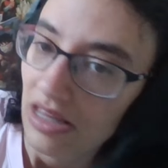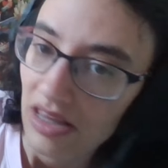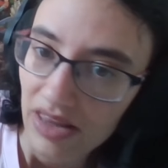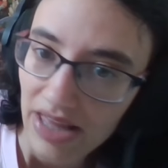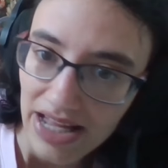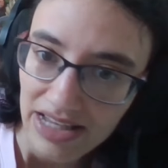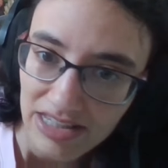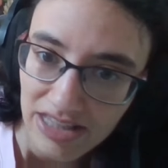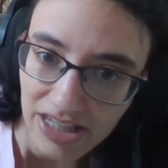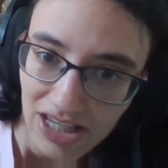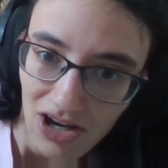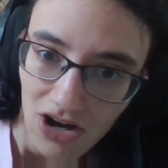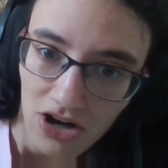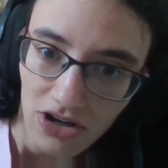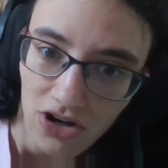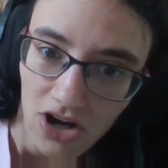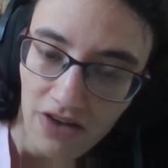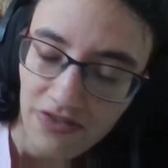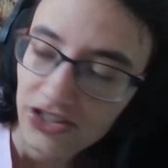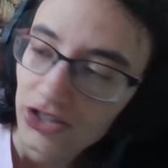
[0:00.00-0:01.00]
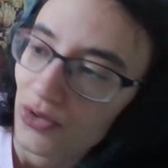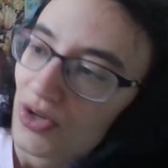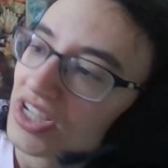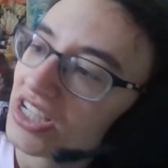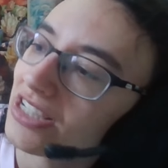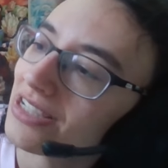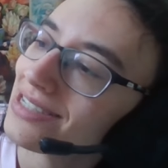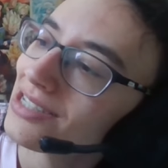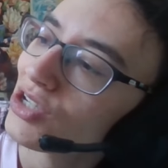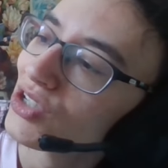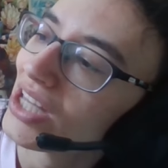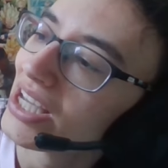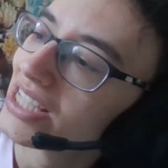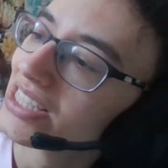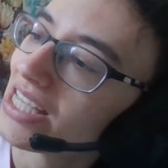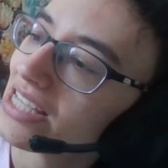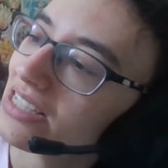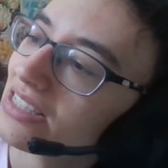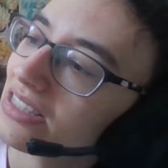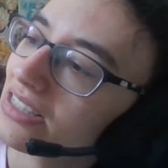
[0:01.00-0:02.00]
That's the on-off switch. Doesn't look
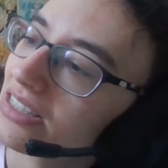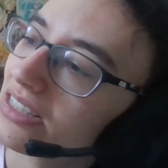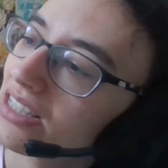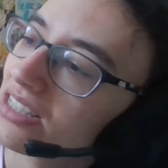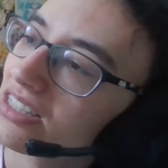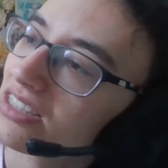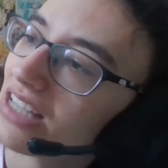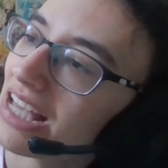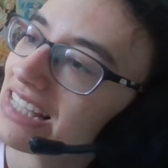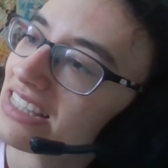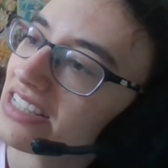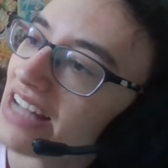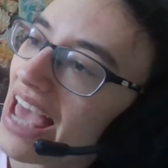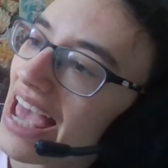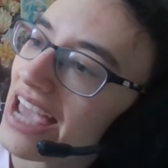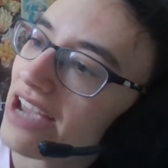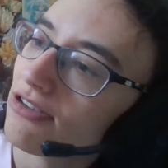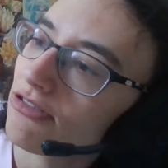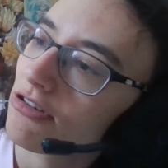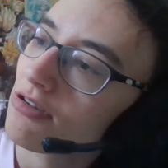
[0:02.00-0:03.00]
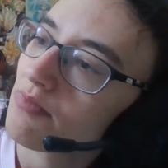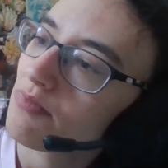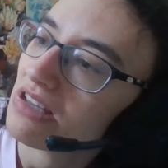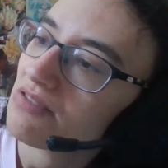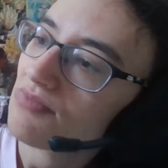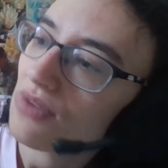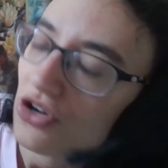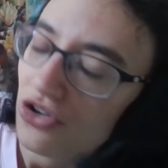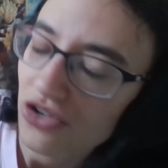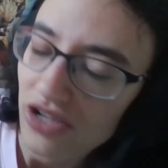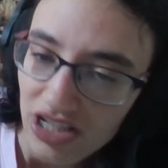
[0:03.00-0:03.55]
like this has an A or a B mode.